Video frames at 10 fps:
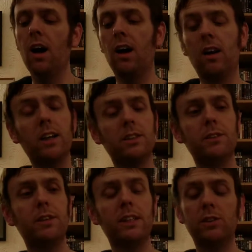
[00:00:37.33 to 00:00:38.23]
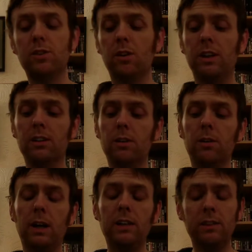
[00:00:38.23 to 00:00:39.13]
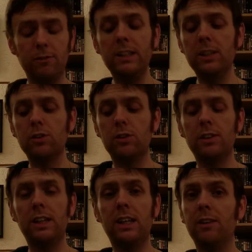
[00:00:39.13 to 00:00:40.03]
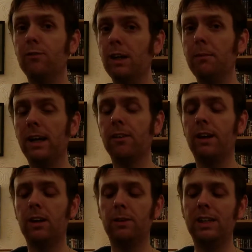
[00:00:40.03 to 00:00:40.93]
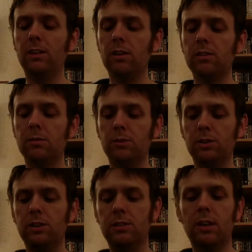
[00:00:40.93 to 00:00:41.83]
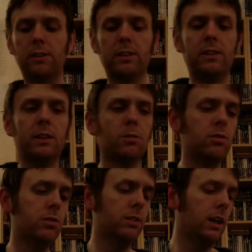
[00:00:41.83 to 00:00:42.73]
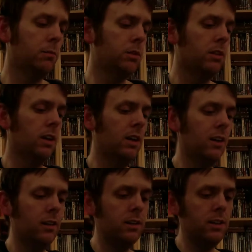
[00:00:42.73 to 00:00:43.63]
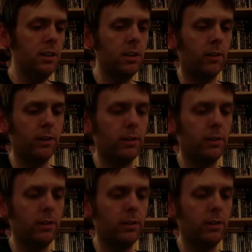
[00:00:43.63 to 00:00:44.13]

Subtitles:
And I actually really enjoyed the remake of Halloween, not so much his direct sequel to that, but you know,